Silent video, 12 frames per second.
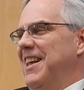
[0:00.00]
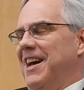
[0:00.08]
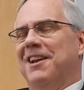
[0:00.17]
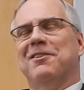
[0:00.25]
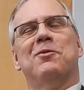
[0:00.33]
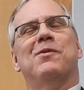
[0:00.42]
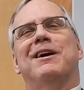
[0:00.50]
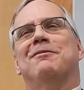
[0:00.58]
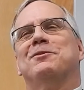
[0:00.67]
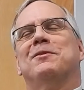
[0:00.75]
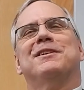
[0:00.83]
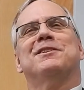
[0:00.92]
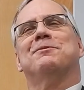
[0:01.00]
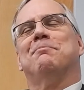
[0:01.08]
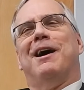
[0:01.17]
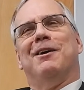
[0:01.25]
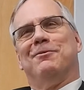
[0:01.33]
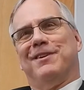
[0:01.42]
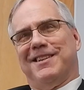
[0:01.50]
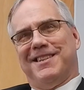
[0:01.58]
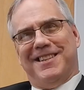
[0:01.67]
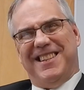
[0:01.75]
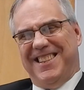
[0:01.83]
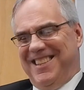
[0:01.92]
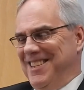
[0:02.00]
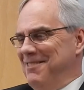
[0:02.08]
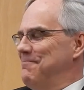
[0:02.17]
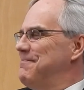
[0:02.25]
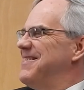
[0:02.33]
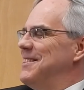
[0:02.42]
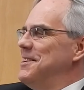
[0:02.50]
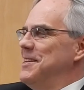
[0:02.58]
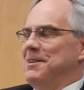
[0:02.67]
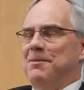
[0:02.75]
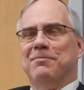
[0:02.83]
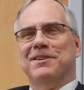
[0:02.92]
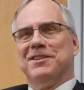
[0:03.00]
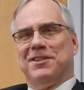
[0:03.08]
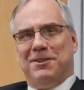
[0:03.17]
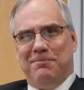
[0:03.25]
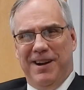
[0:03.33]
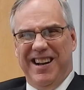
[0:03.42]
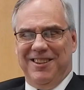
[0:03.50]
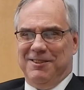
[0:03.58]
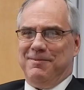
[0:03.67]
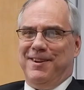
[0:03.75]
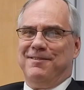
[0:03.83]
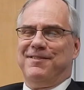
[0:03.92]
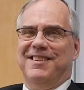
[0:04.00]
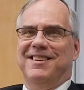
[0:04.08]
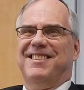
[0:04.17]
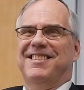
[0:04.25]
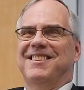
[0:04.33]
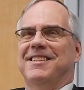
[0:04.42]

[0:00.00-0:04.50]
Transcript: I don't know, I always want to smile when I say that. It brings a smile to my face.